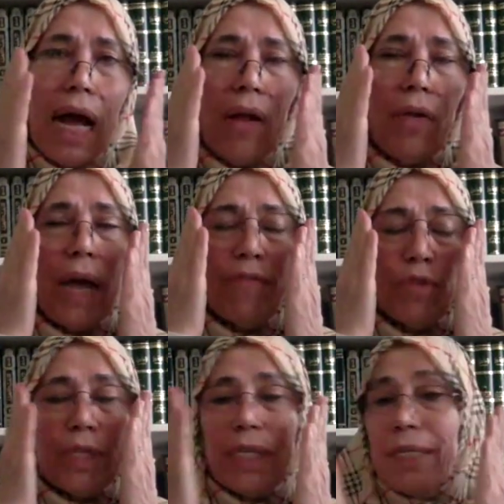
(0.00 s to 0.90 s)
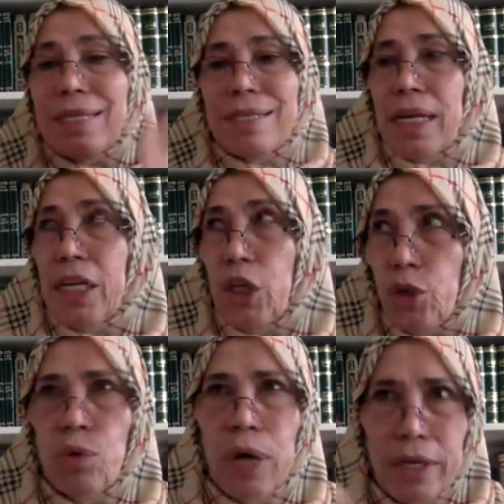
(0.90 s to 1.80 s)
I don't have to say necessarily
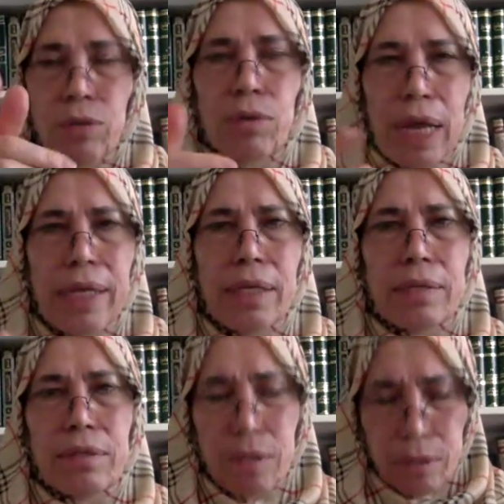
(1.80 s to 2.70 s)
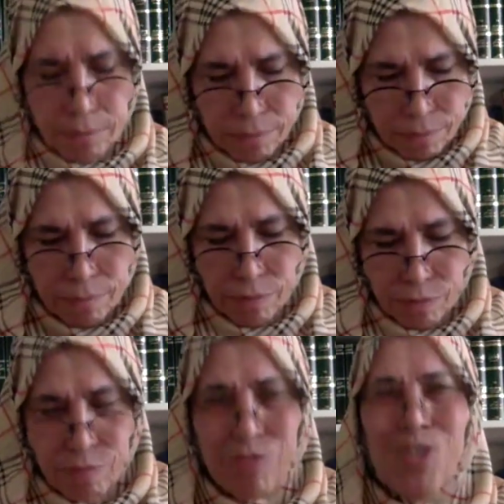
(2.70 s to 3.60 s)
you and you, right? So
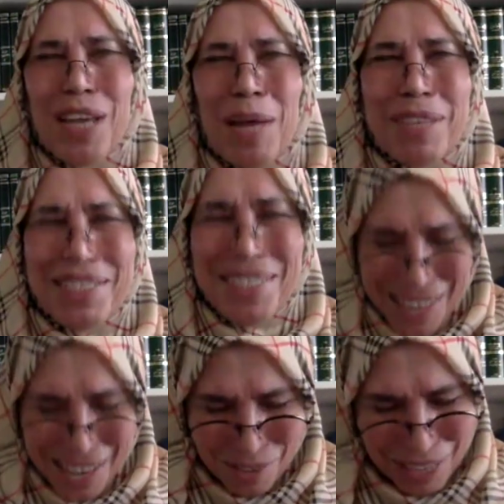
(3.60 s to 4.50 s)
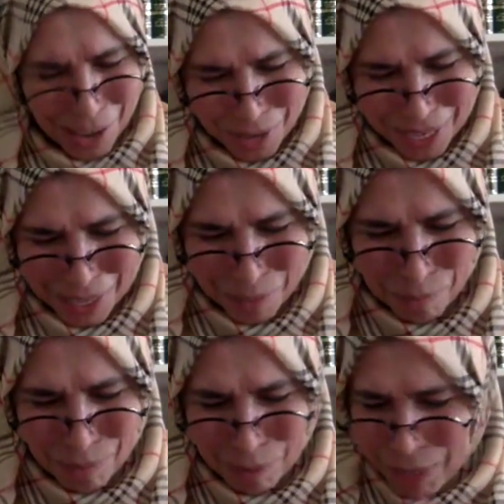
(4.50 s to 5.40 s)
a few times I did that, Allahu alam.
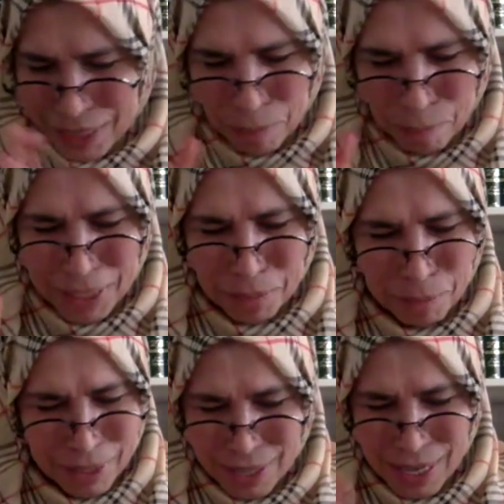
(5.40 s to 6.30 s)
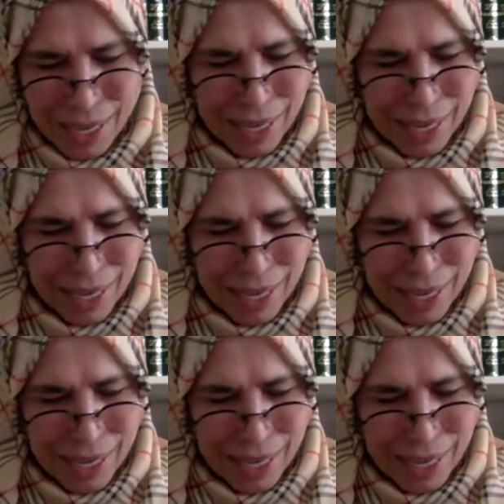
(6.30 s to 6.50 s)
I'm not the best, but